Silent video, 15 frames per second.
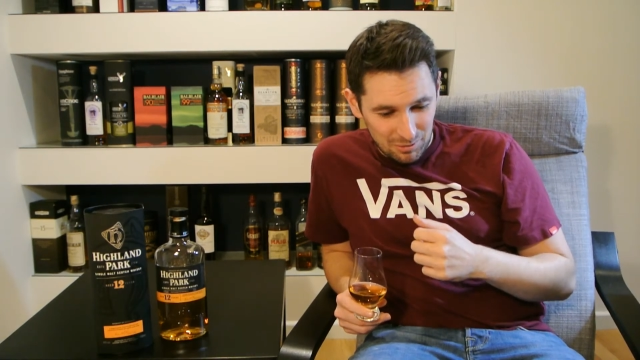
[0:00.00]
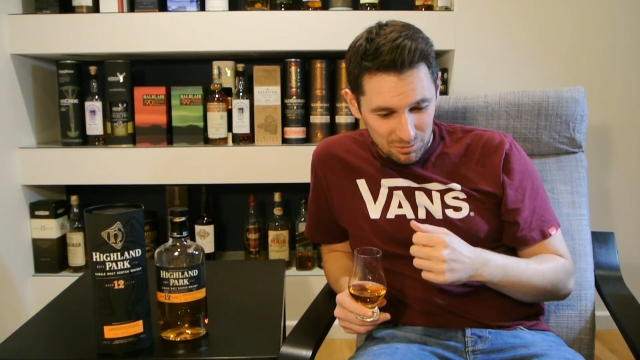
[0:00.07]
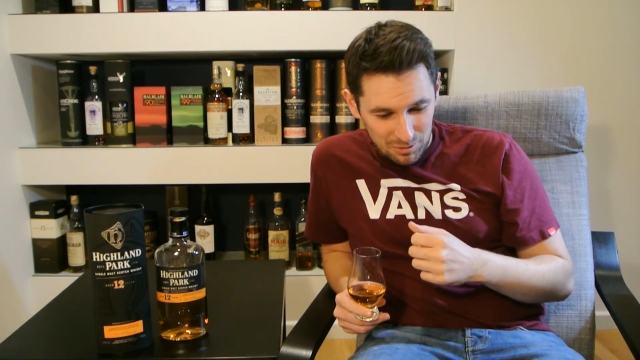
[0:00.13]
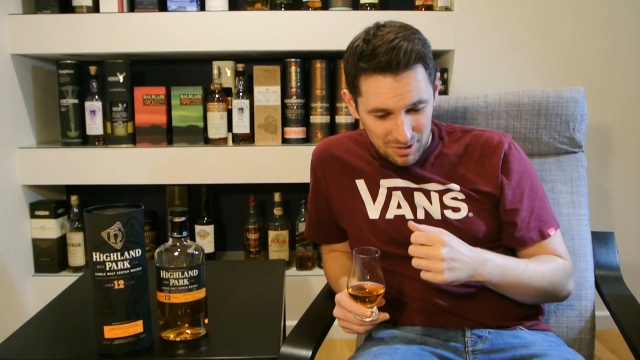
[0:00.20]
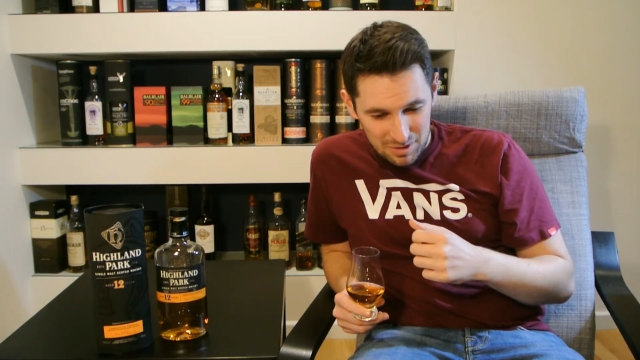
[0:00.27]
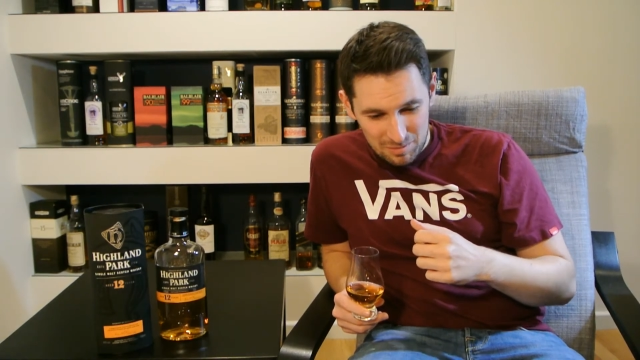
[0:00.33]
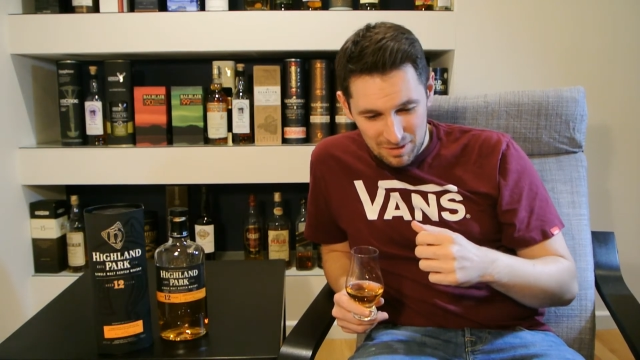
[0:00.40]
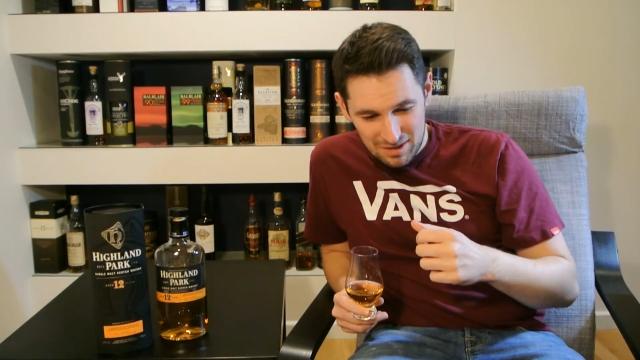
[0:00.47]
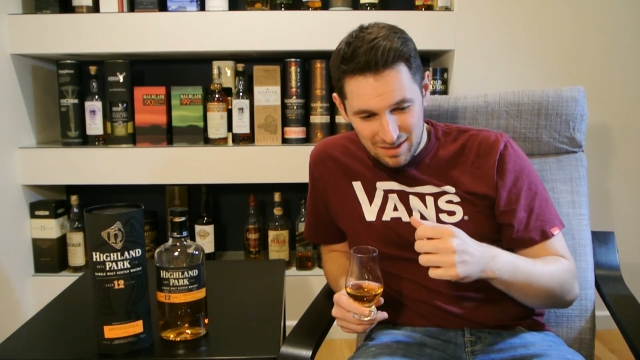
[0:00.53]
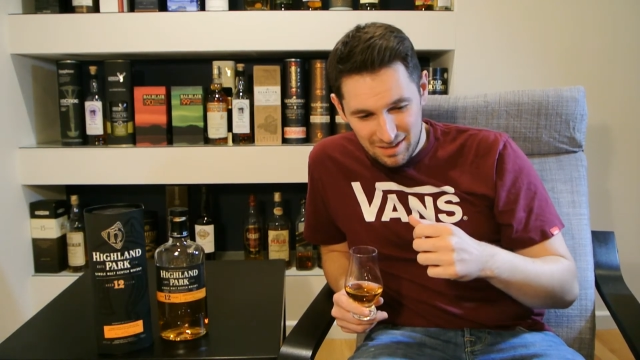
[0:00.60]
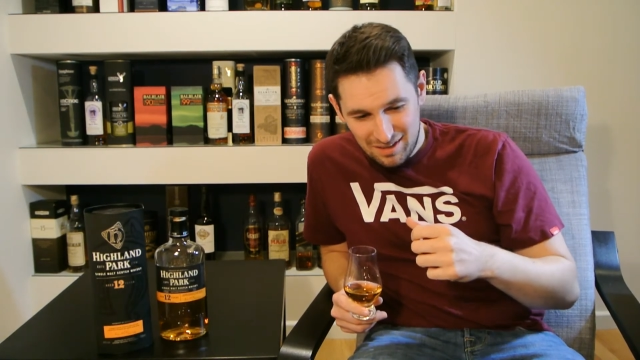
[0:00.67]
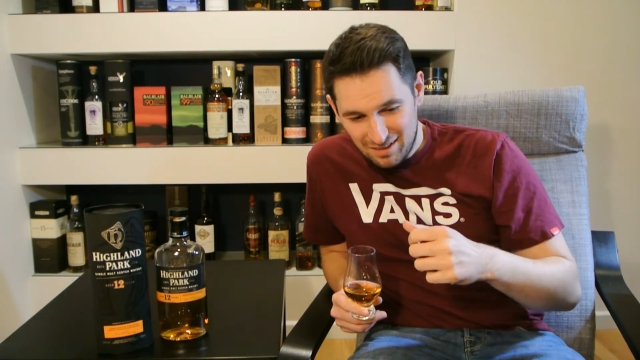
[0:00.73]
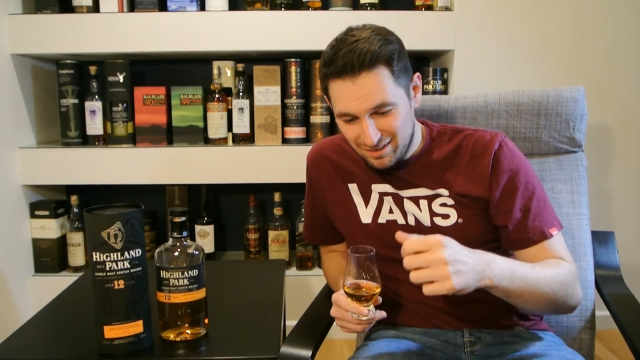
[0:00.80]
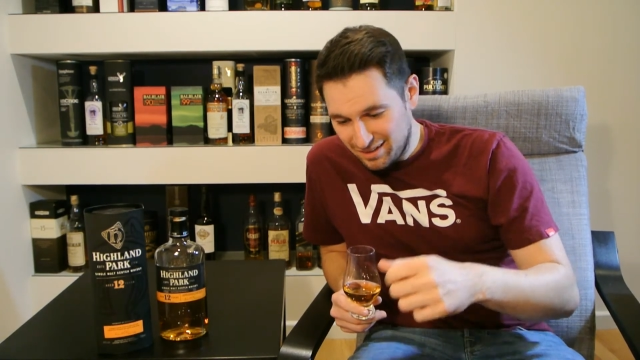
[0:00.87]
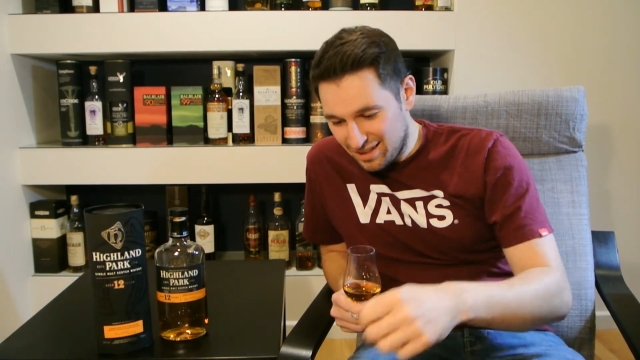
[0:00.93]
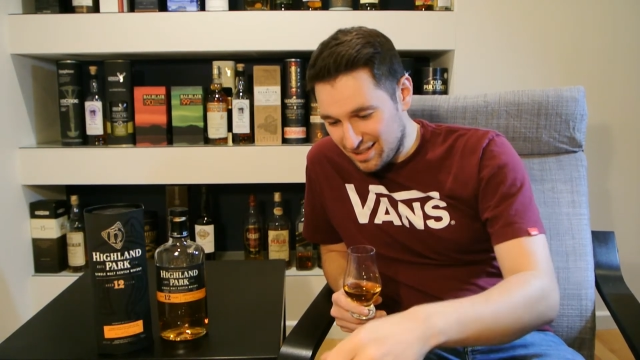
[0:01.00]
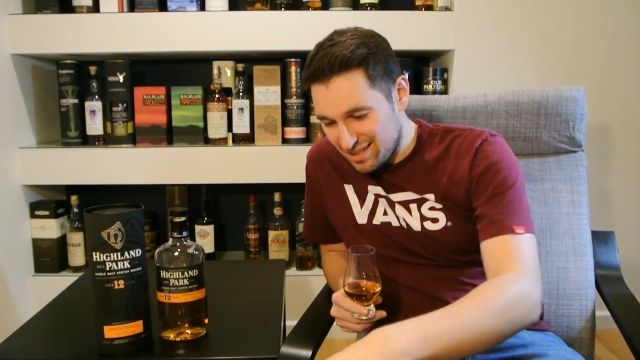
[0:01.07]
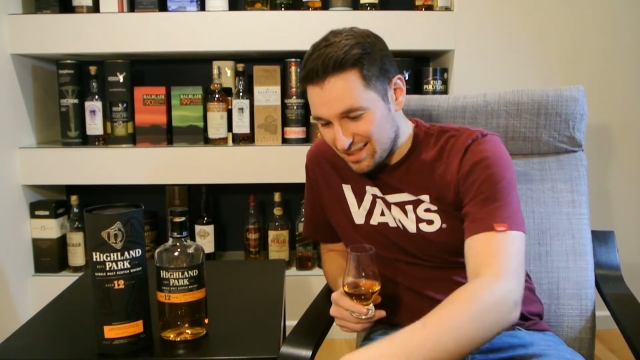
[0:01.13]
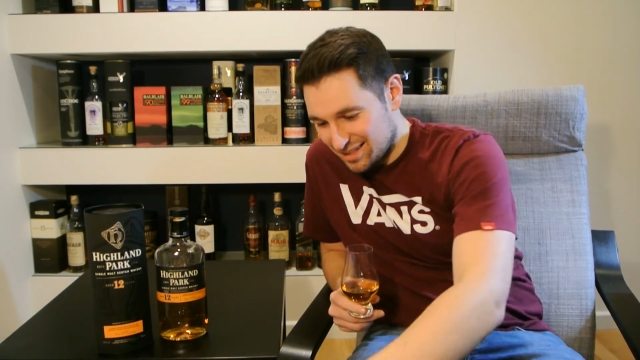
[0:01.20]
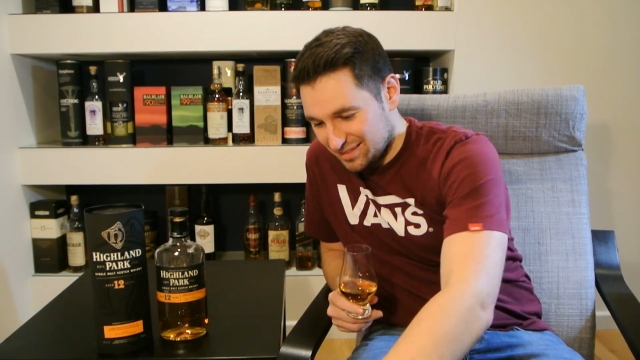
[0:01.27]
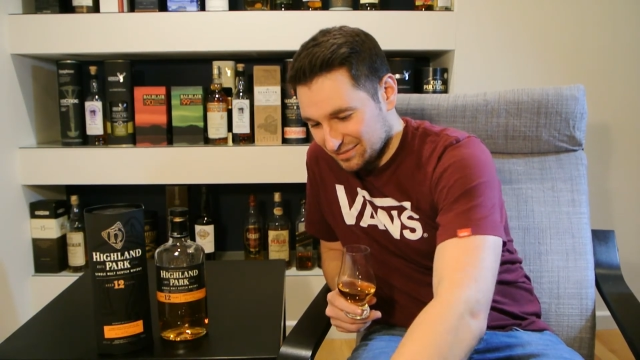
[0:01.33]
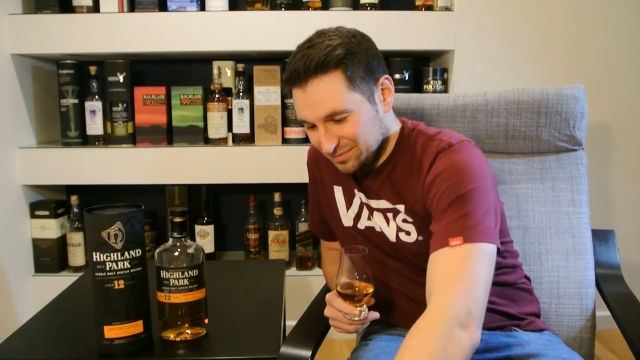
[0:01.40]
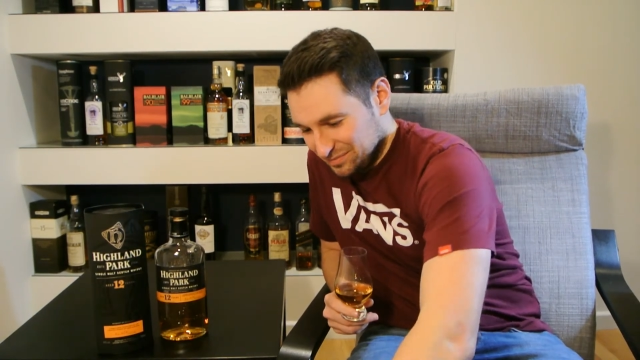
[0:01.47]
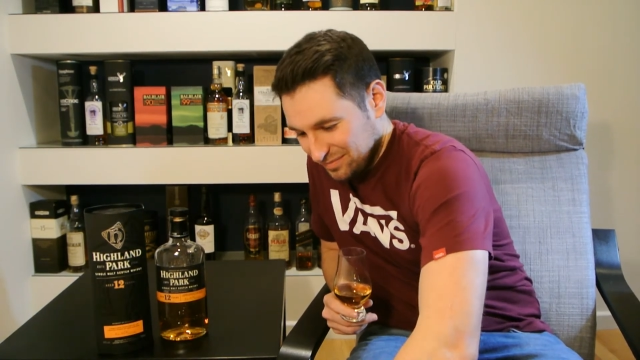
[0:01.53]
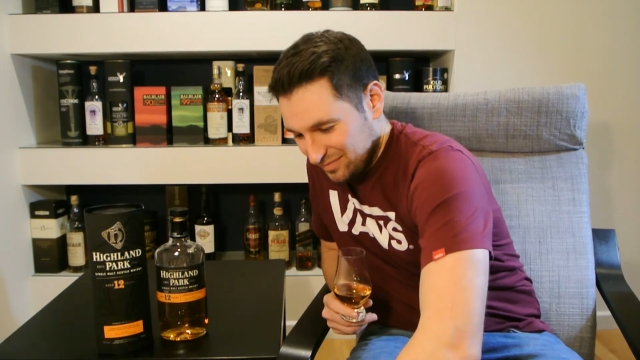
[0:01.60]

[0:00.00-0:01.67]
won't expect anything less.